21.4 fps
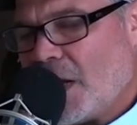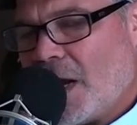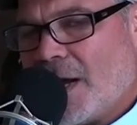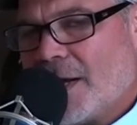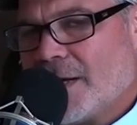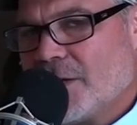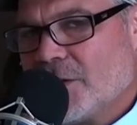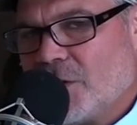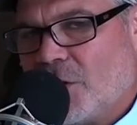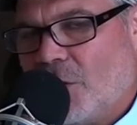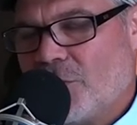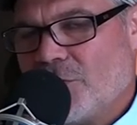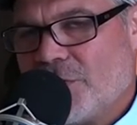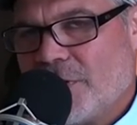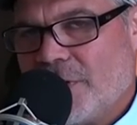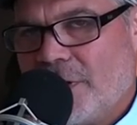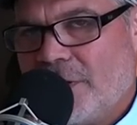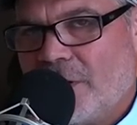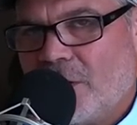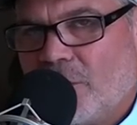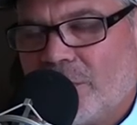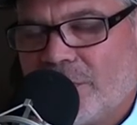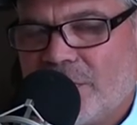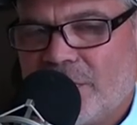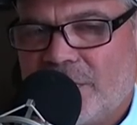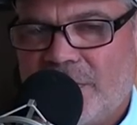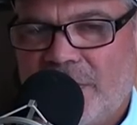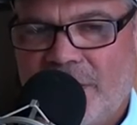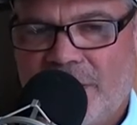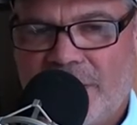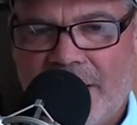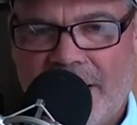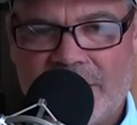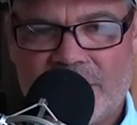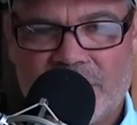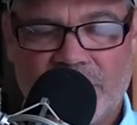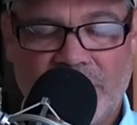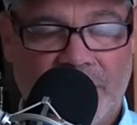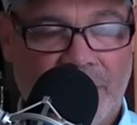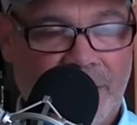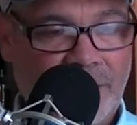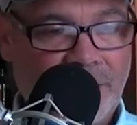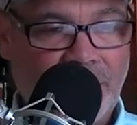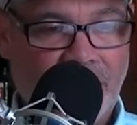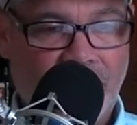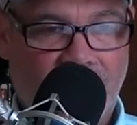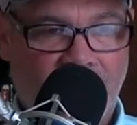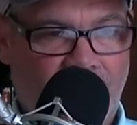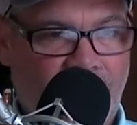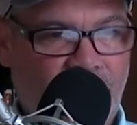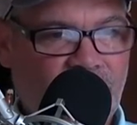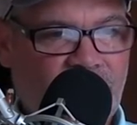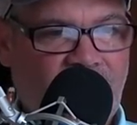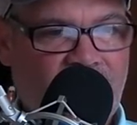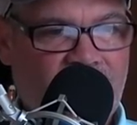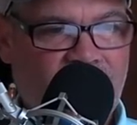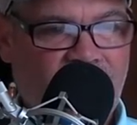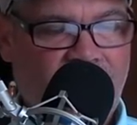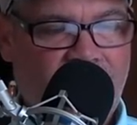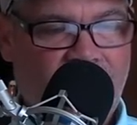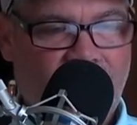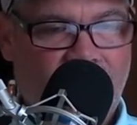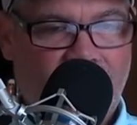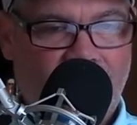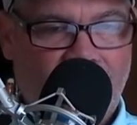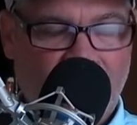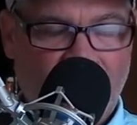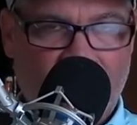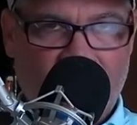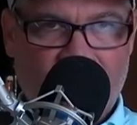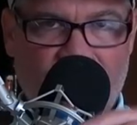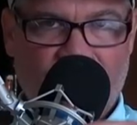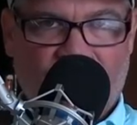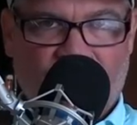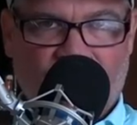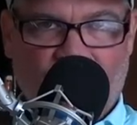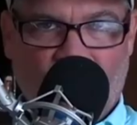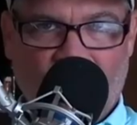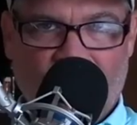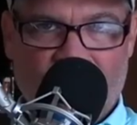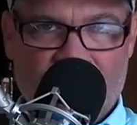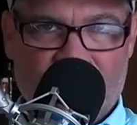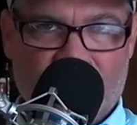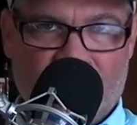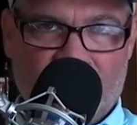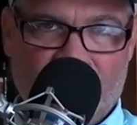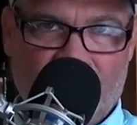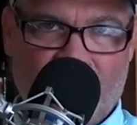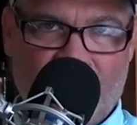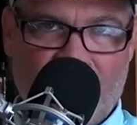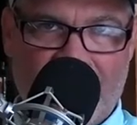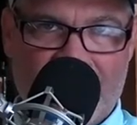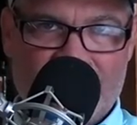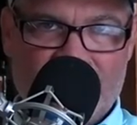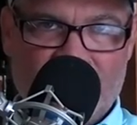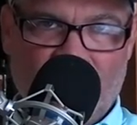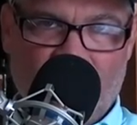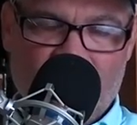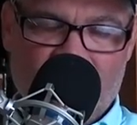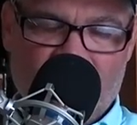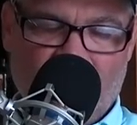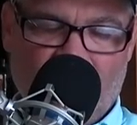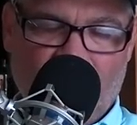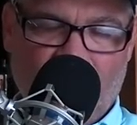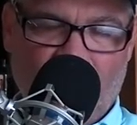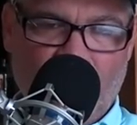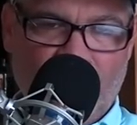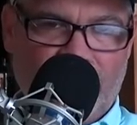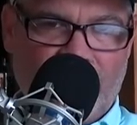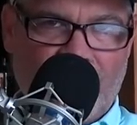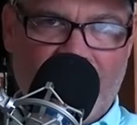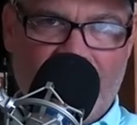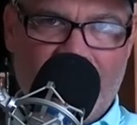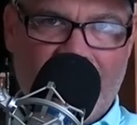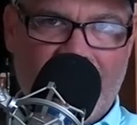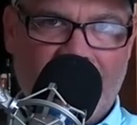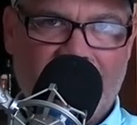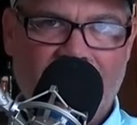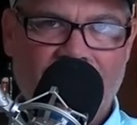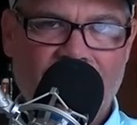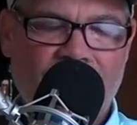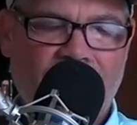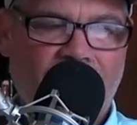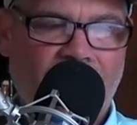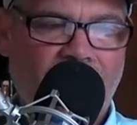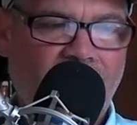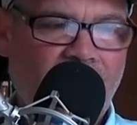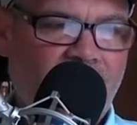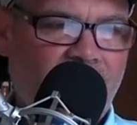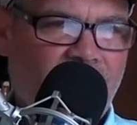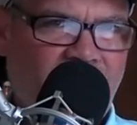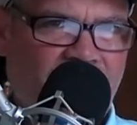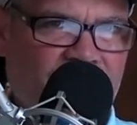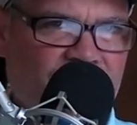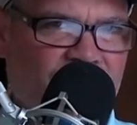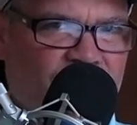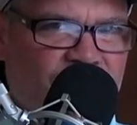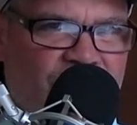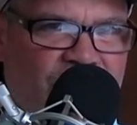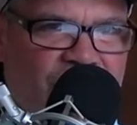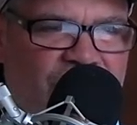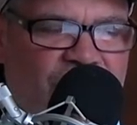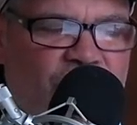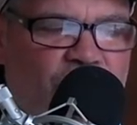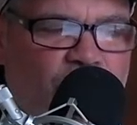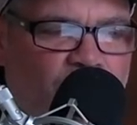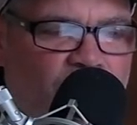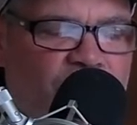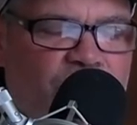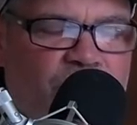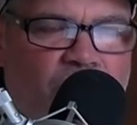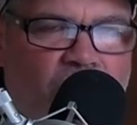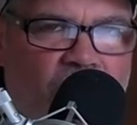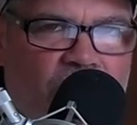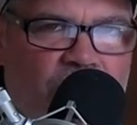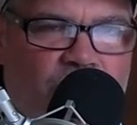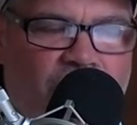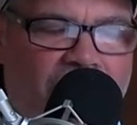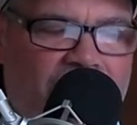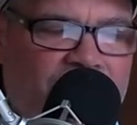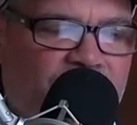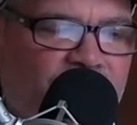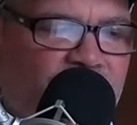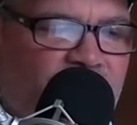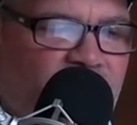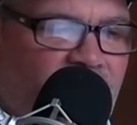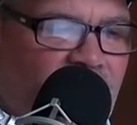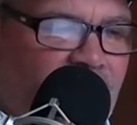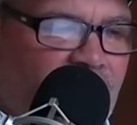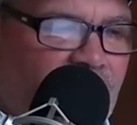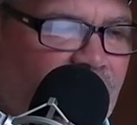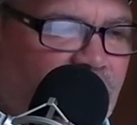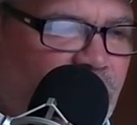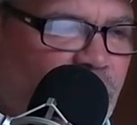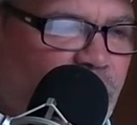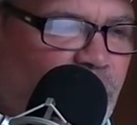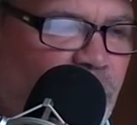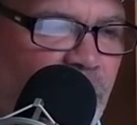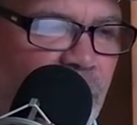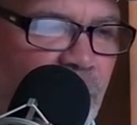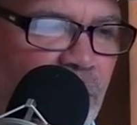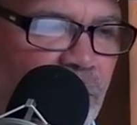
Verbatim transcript: I just hose it in there with the dethatch, and a couple days later, the stolons or the rhizomes will move right back in there because they're just super small spots that you got to get to pretty